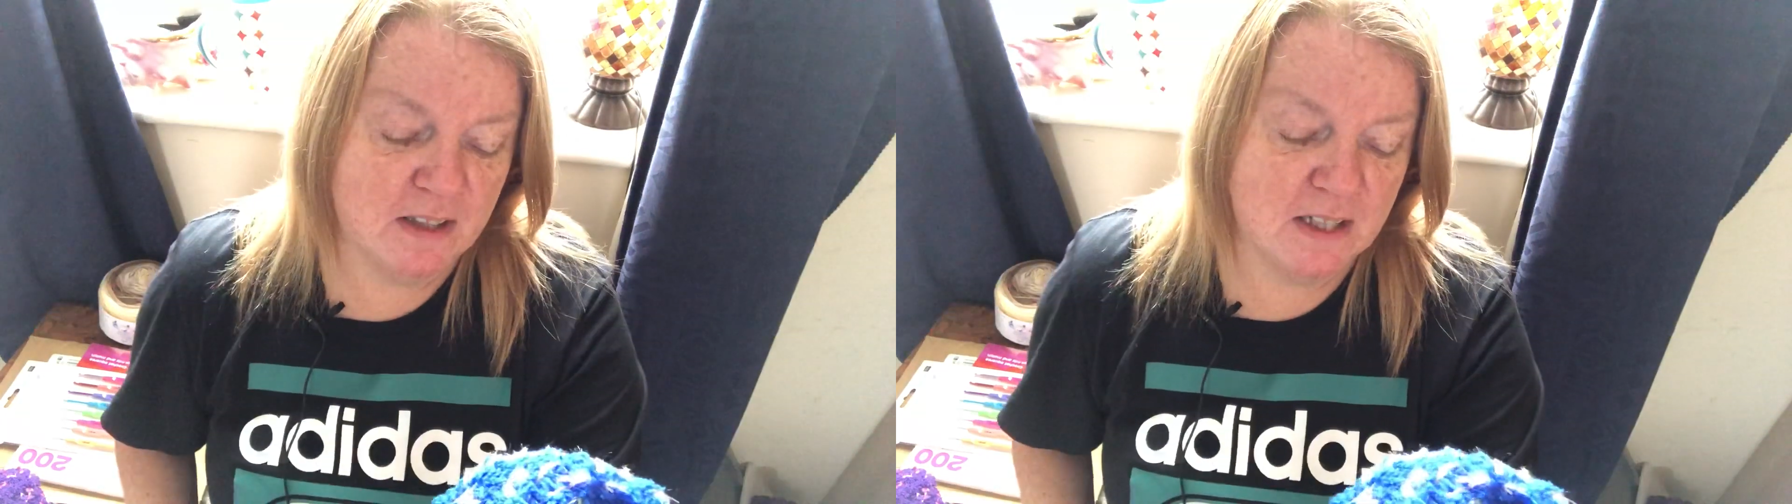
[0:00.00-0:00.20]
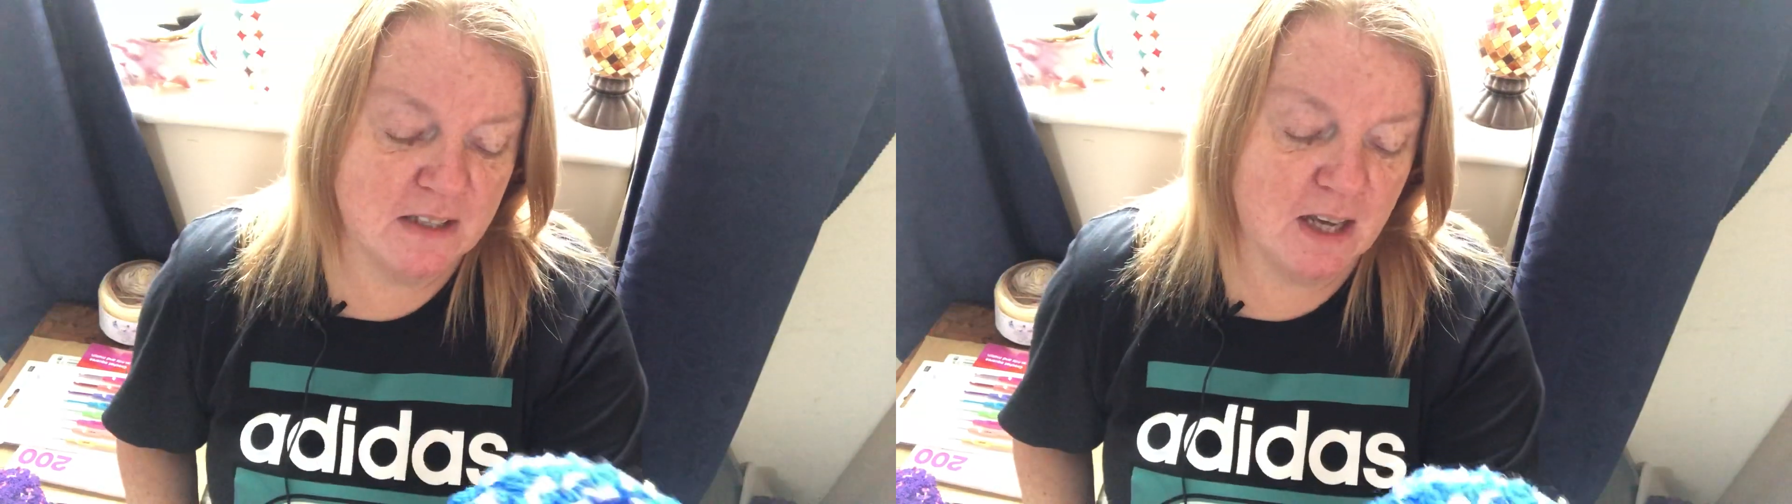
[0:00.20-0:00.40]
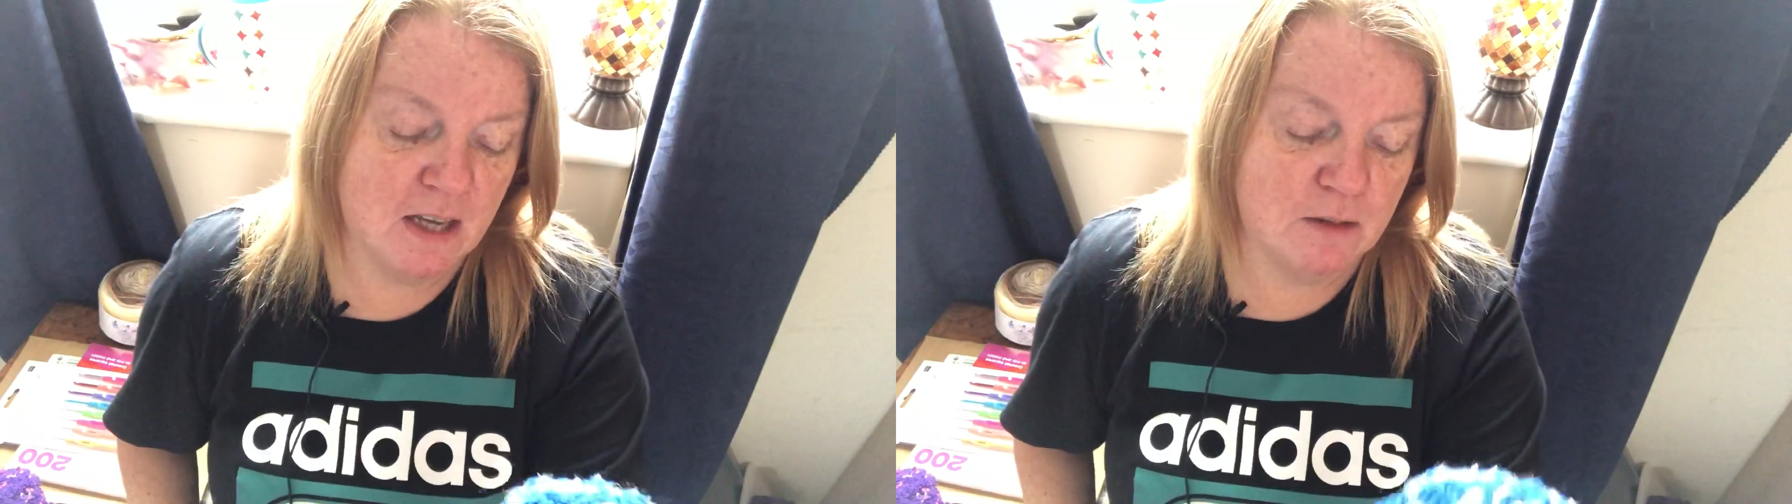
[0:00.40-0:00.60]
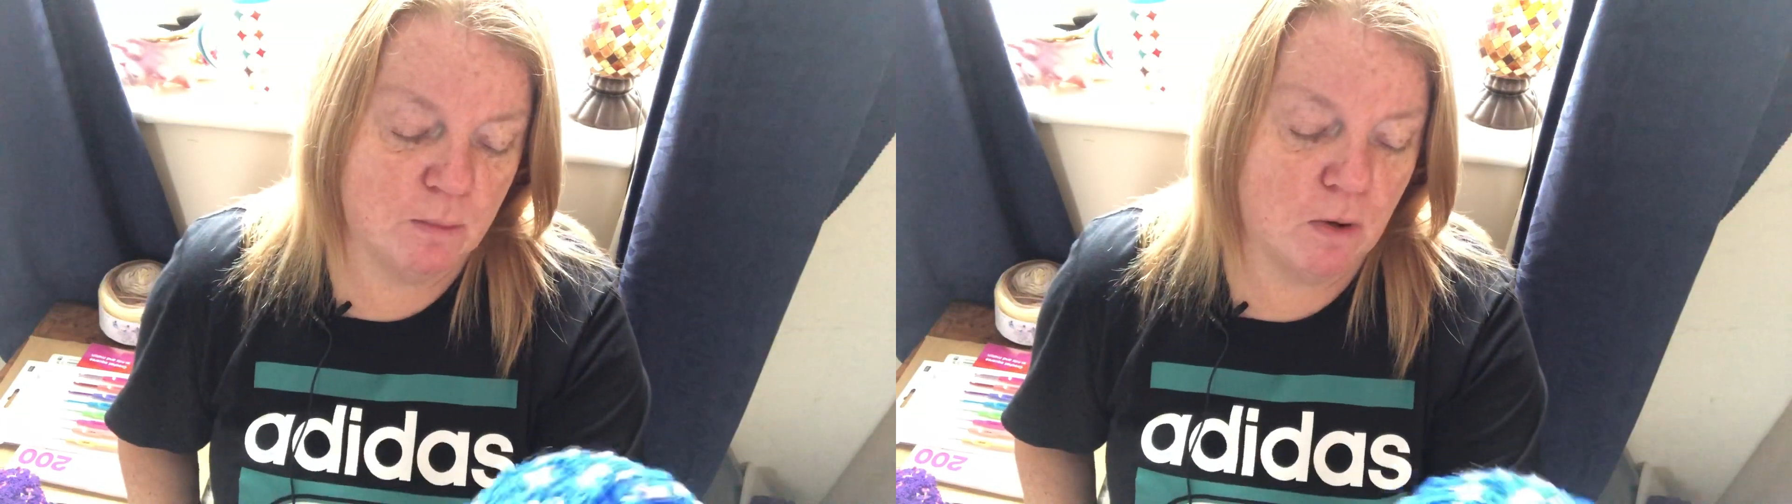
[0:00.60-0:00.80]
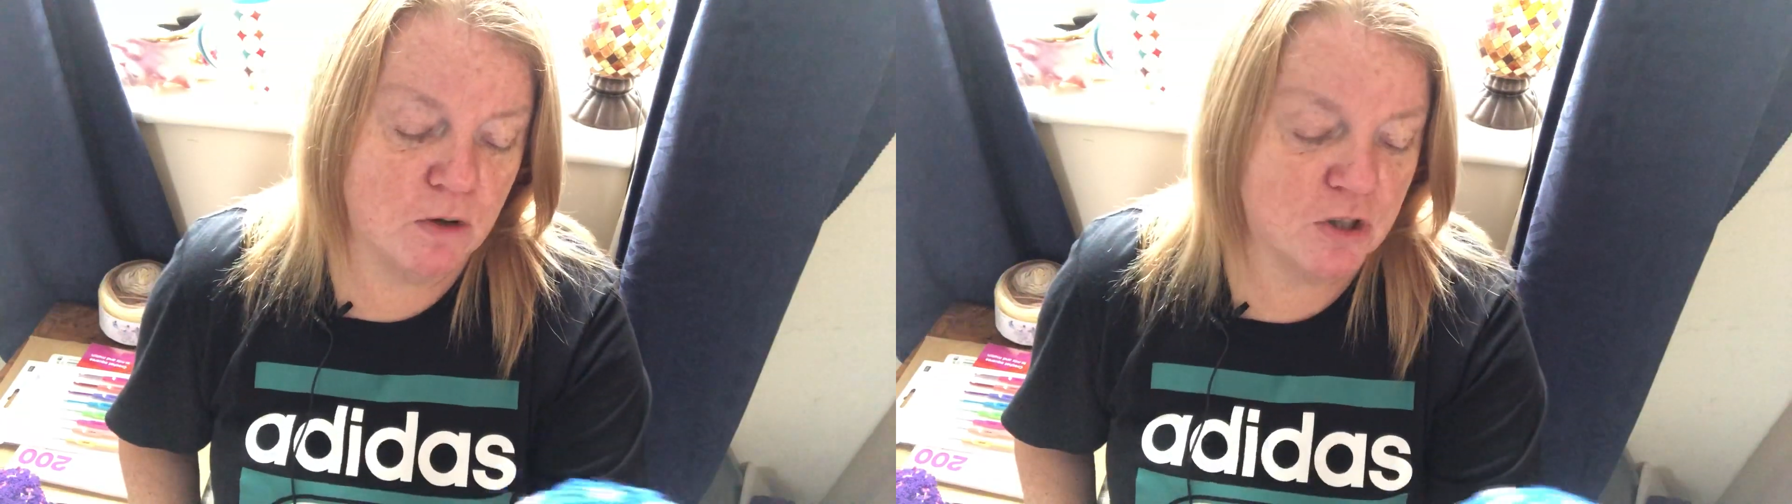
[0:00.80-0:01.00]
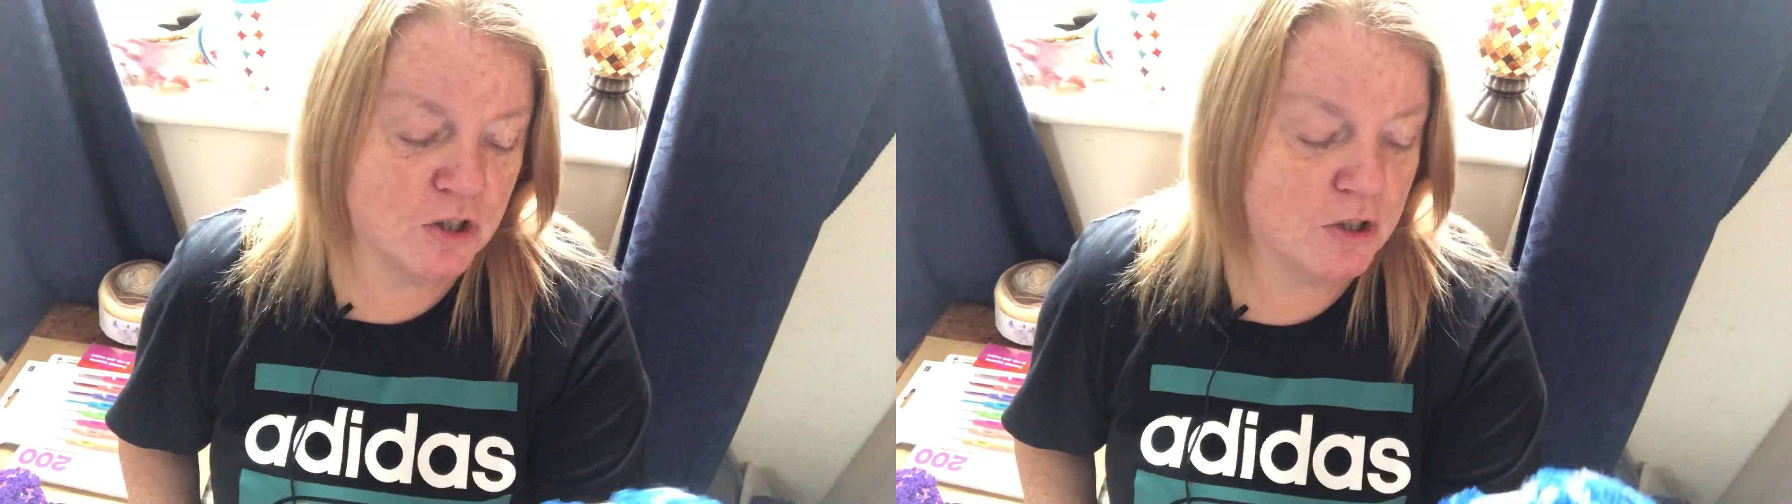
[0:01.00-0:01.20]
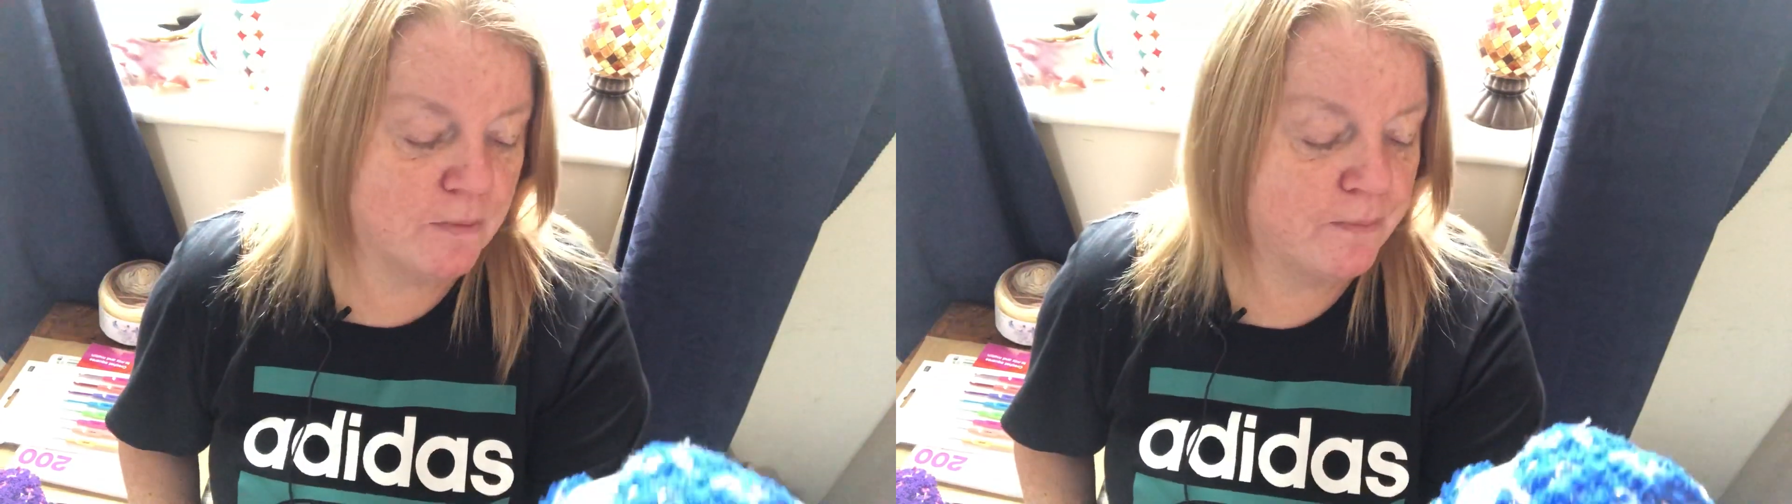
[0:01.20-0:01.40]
that it's hand wash.